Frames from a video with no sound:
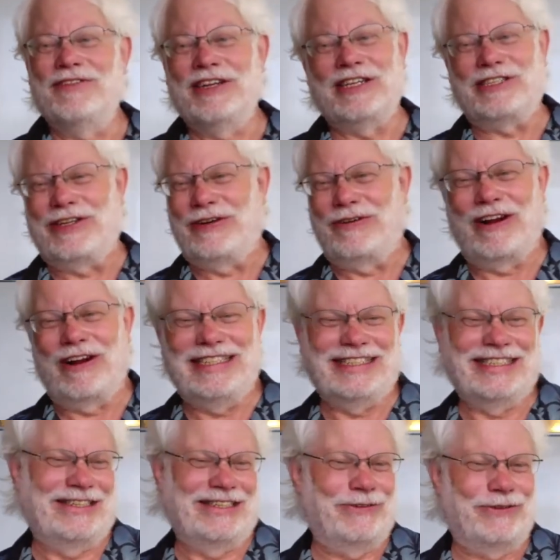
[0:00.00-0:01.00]
eggs and
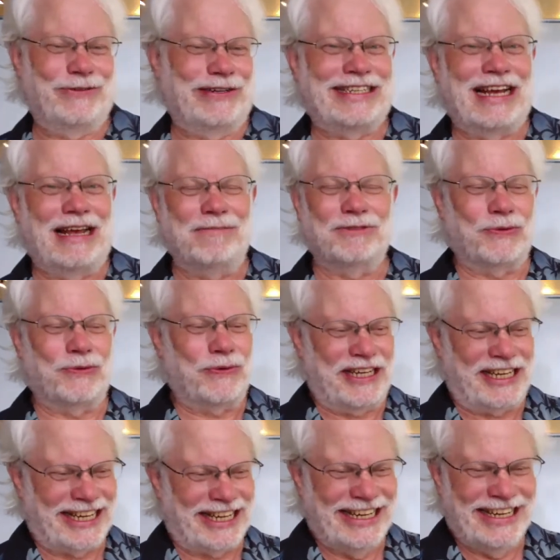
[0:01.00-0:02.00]
rice 2-3 times a
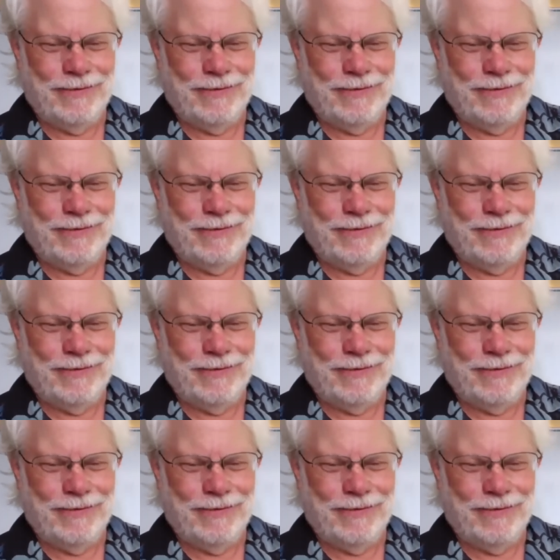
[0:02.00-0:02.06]
week.